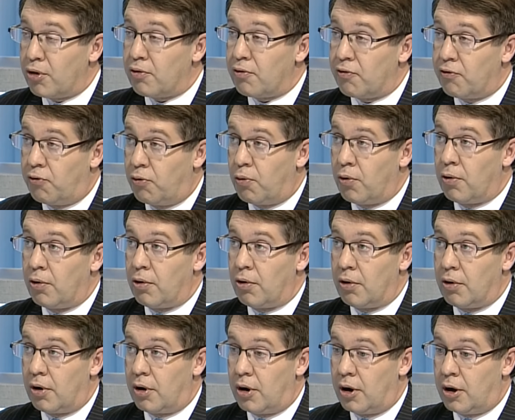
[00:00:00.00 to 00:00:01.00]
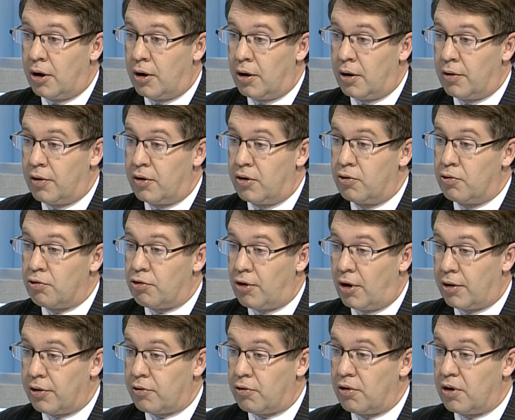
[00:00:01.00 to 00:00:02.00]
for the new
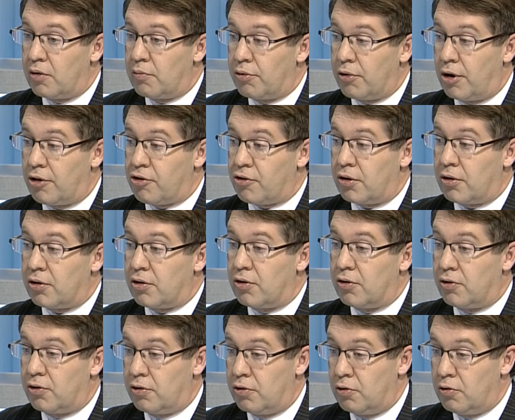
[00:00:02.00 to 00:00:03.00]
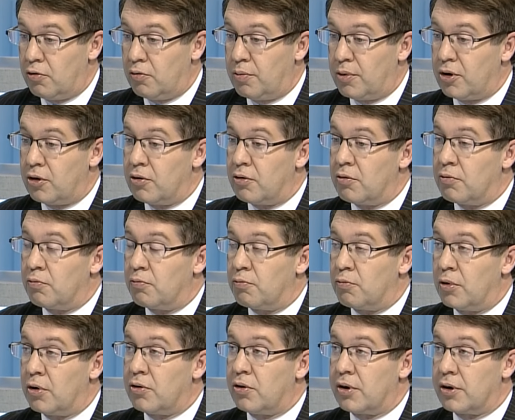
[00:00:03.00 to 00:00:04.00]
South Korean president to be
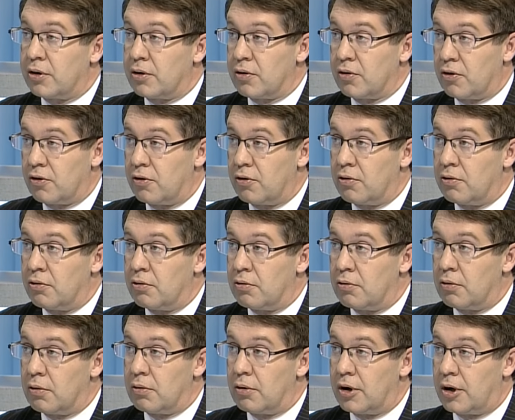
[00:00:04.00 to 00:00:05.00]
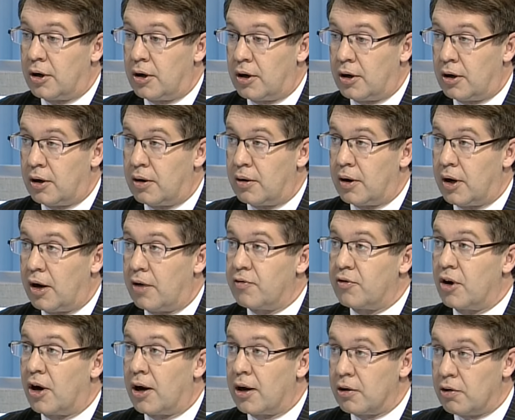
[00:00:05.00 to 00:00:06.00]
willing to have
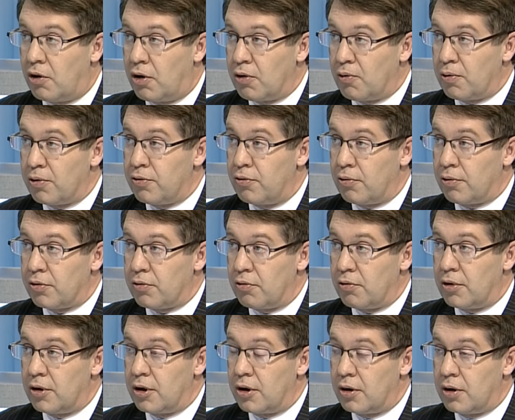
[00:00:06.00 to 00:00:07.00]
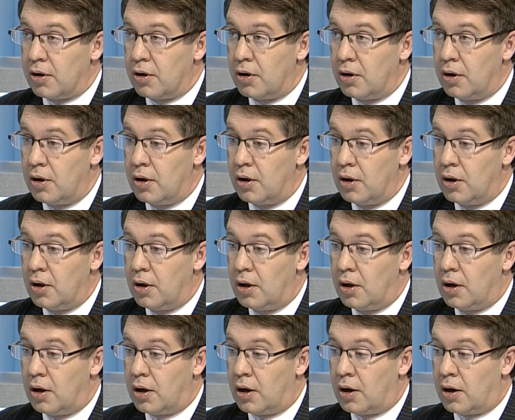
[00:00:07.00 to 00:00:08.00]
dialogue with North Korea.
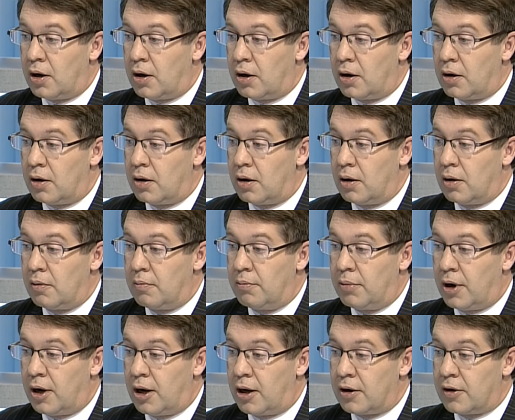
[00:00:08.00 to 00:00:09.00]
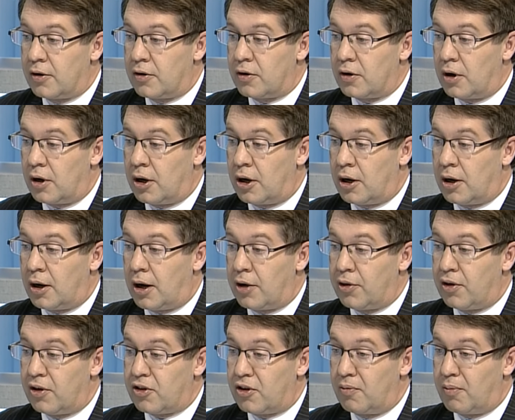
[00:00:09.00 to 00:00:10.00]
But I
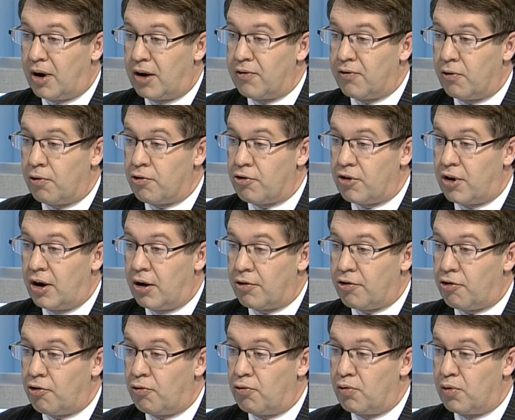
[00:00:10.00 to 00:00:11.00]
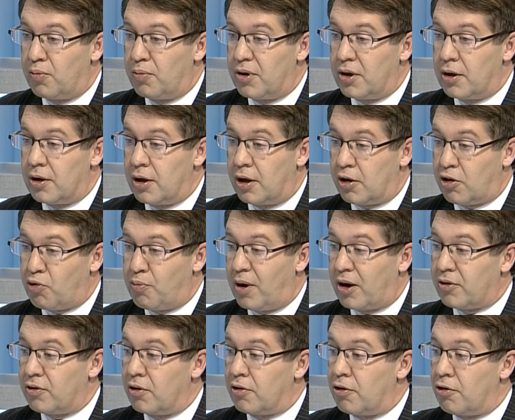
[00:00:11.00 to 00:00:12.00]
think that my first counsel would be
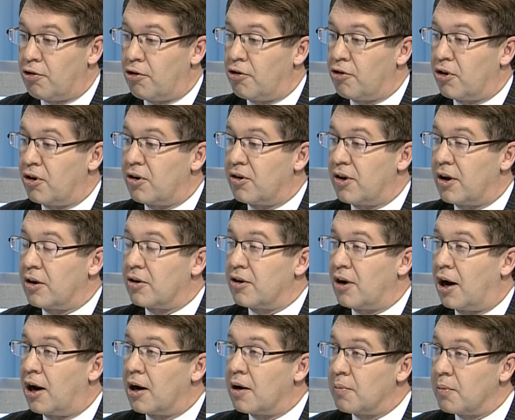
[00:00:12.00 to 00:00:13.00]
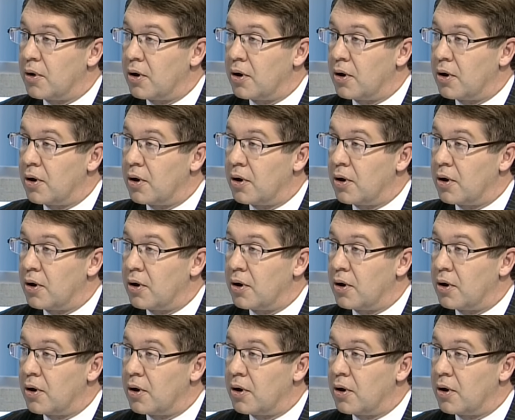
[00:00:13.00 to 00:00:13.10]
expect that this is going to take time.